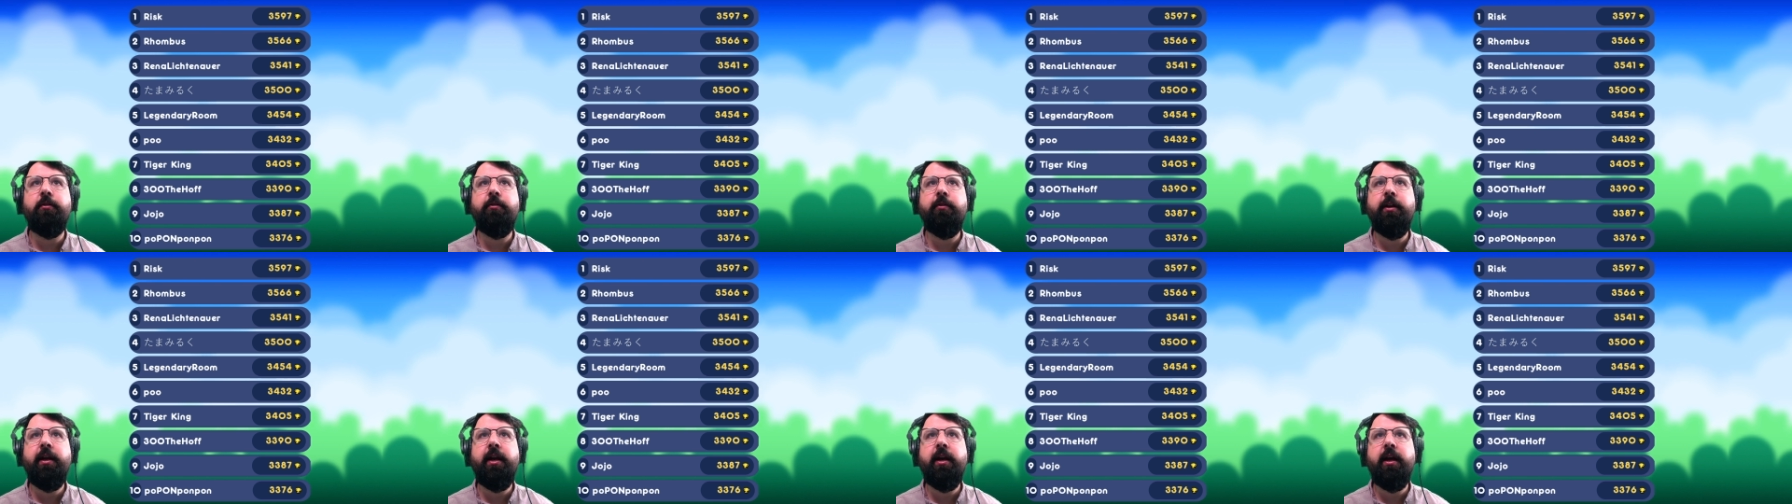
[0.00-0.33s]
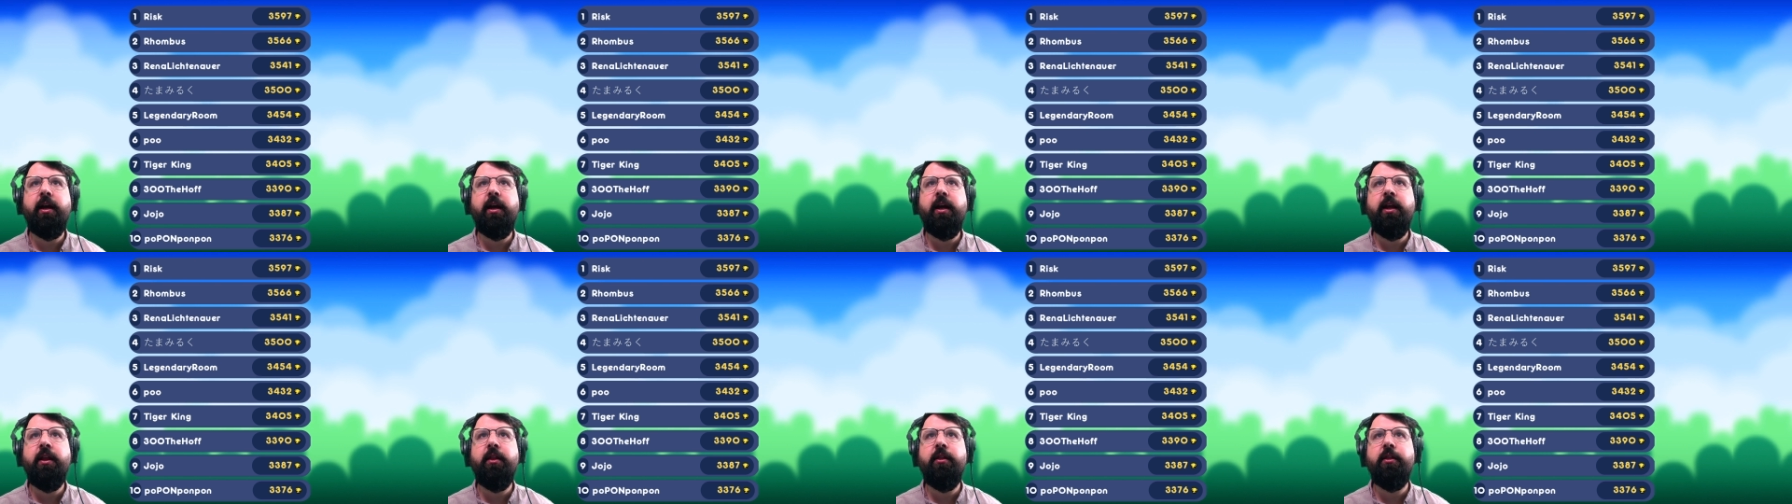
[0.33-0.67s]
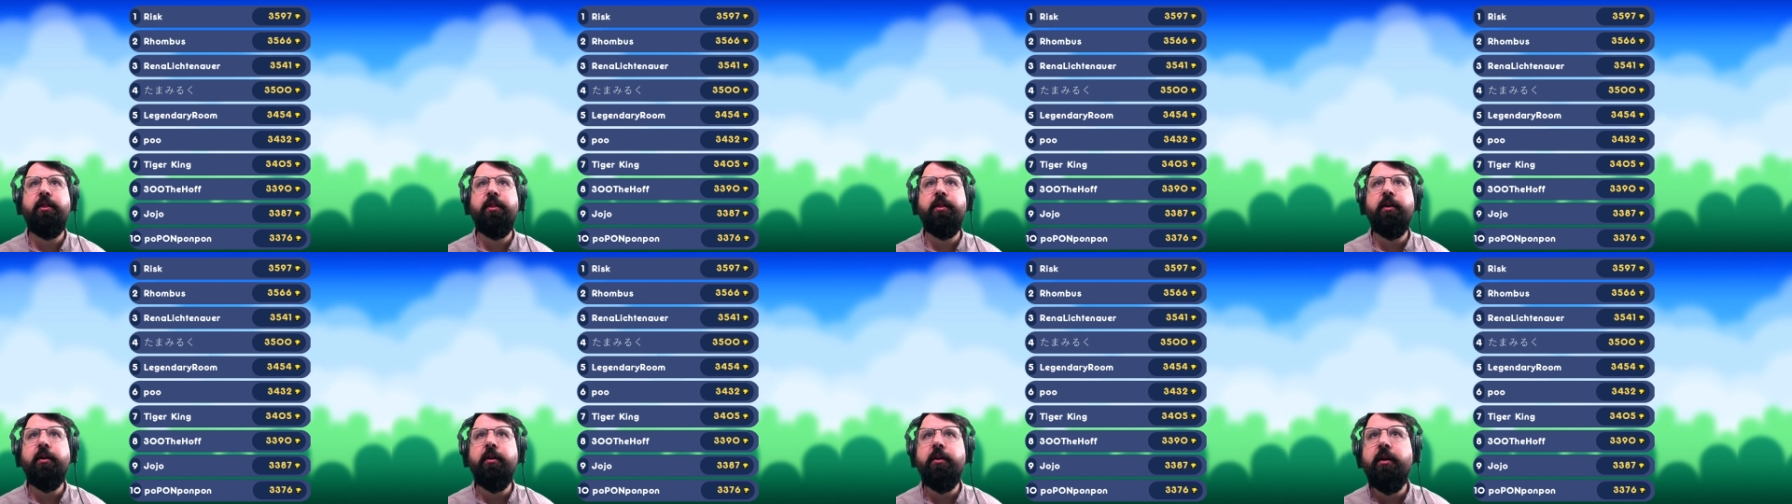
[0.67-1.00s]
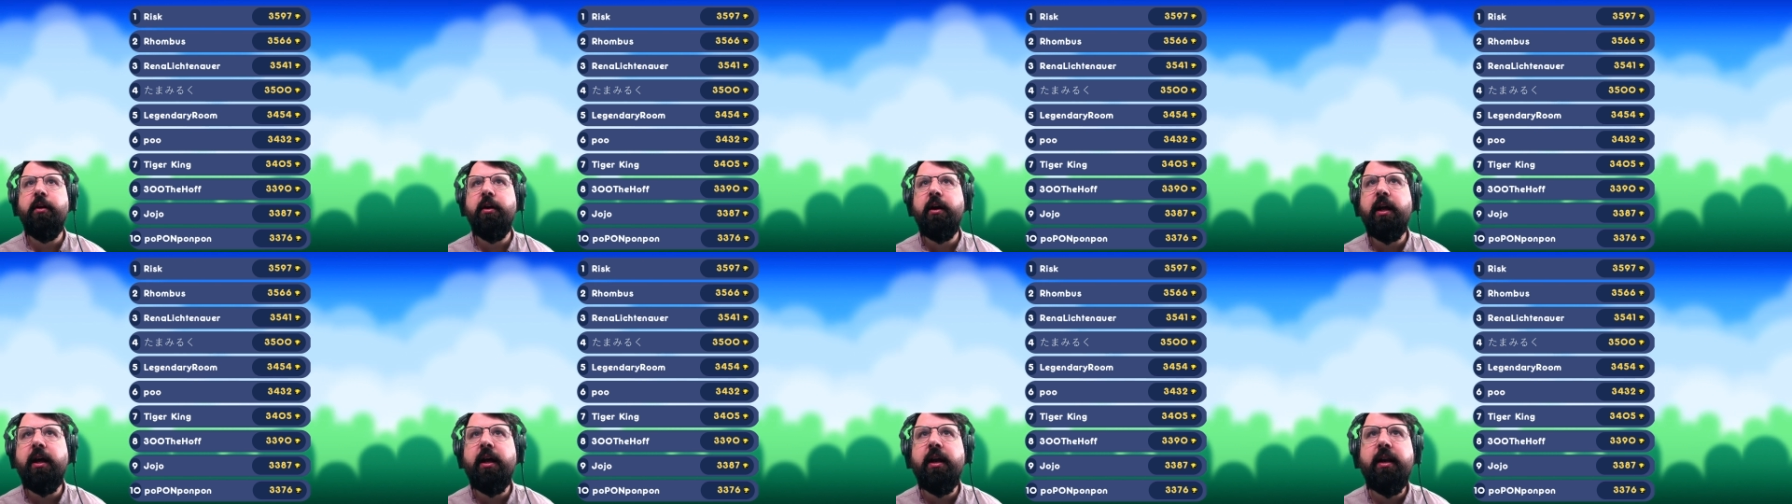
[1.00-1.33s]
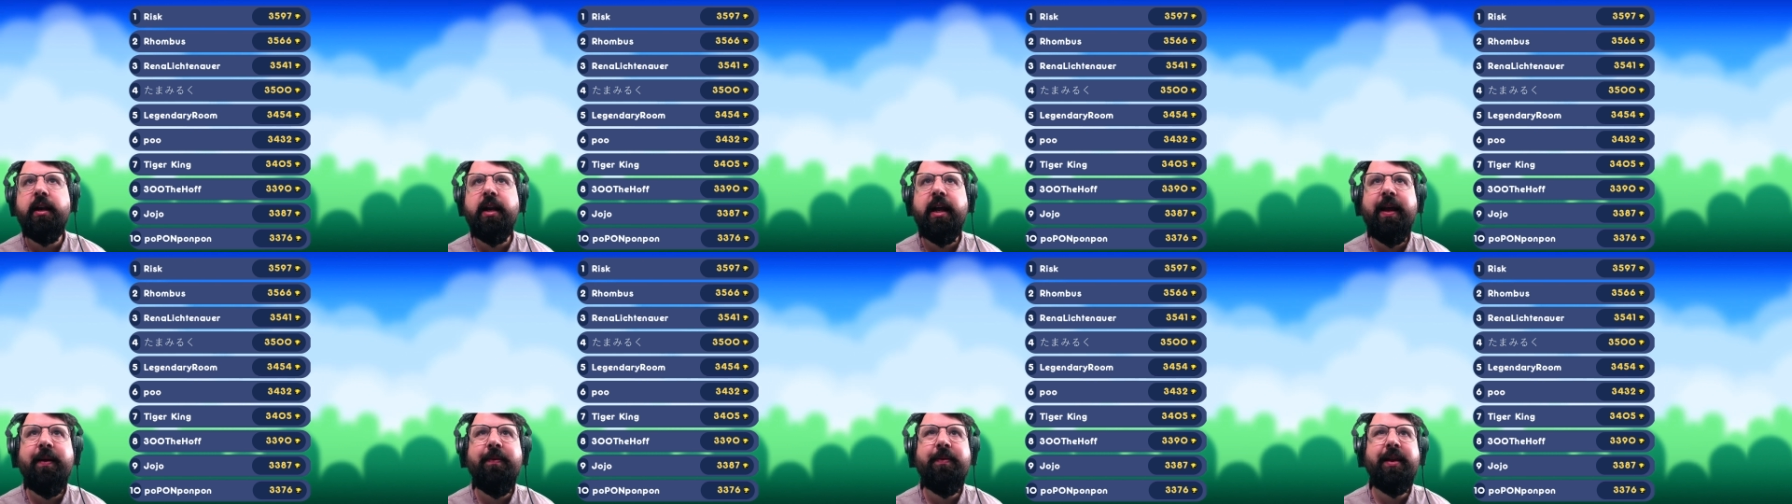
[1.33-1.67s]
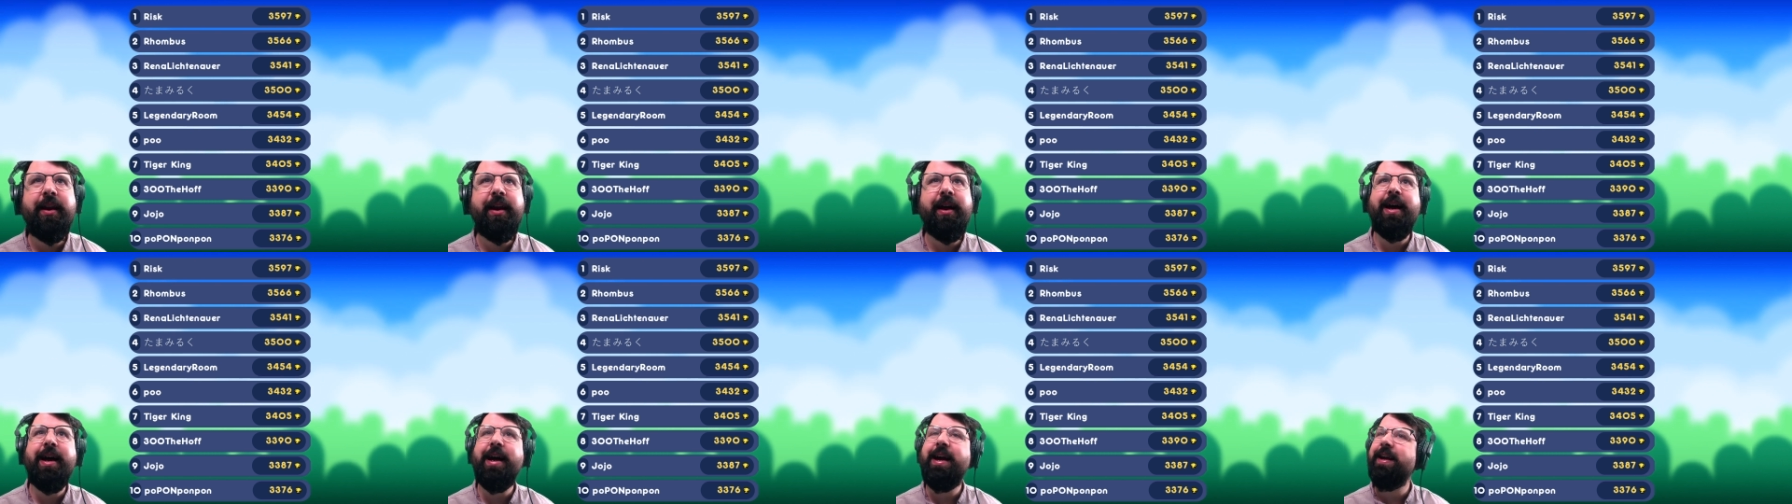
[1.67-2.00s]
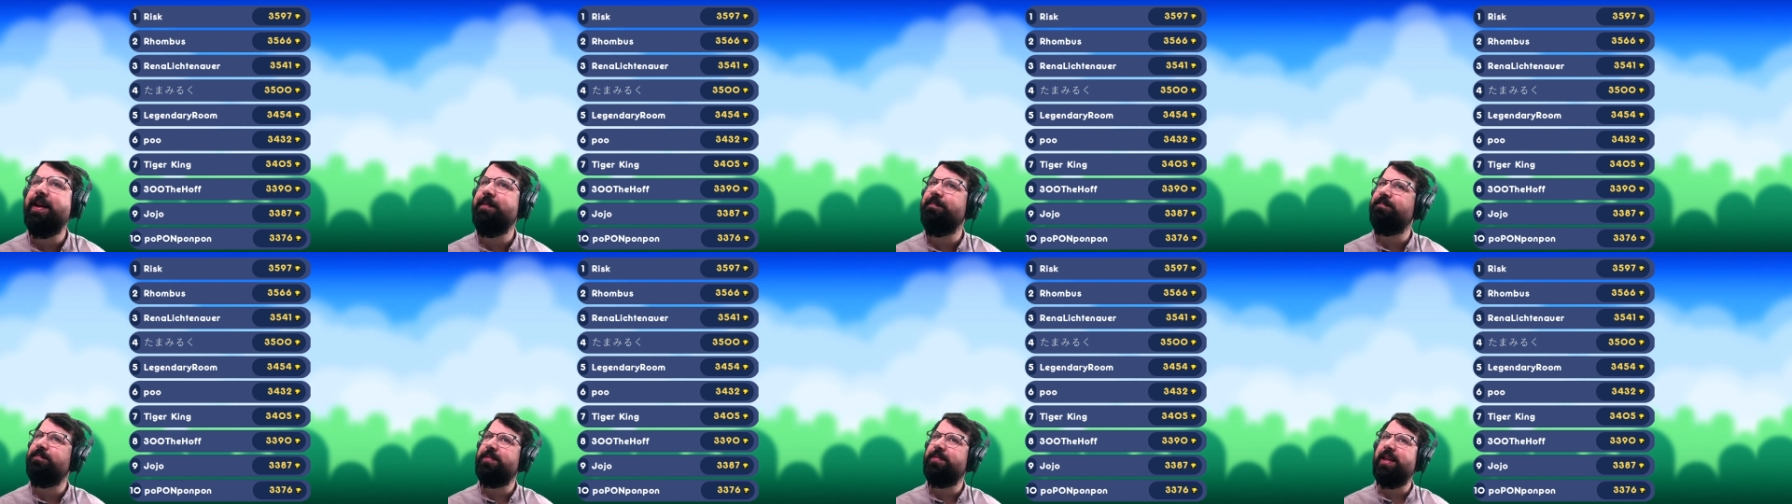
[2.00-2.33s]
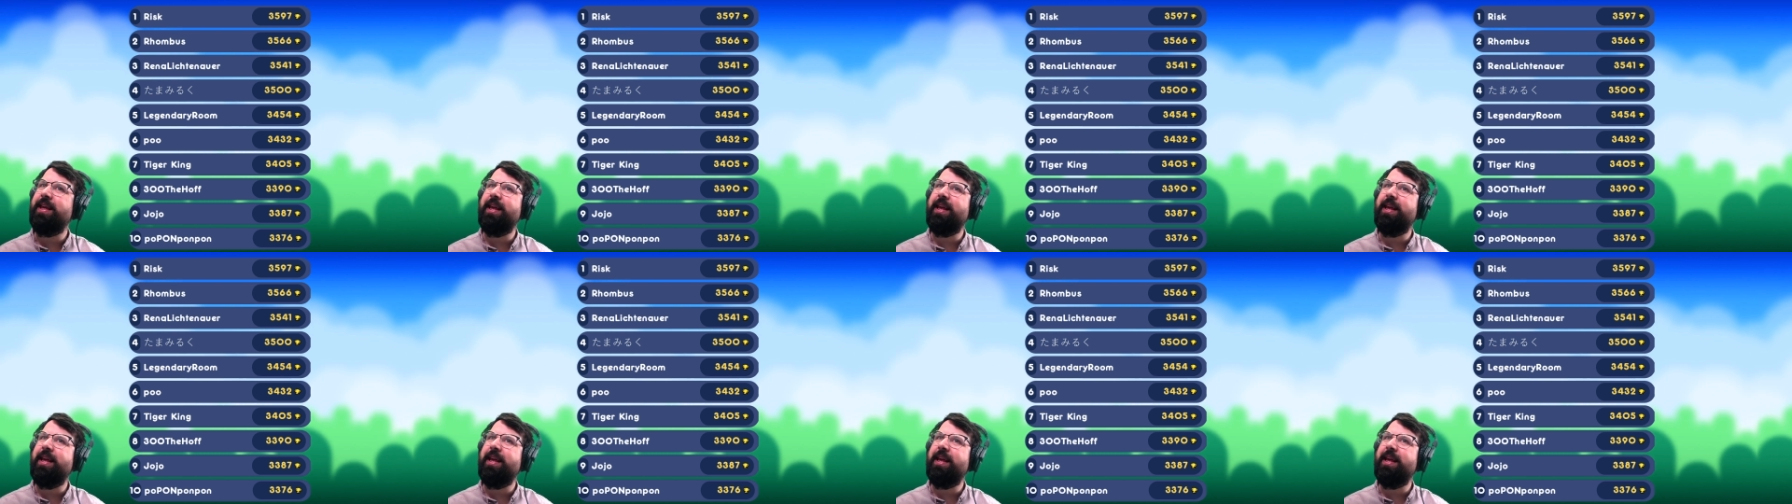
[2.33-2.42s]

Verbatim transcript: Rena in third. A name that I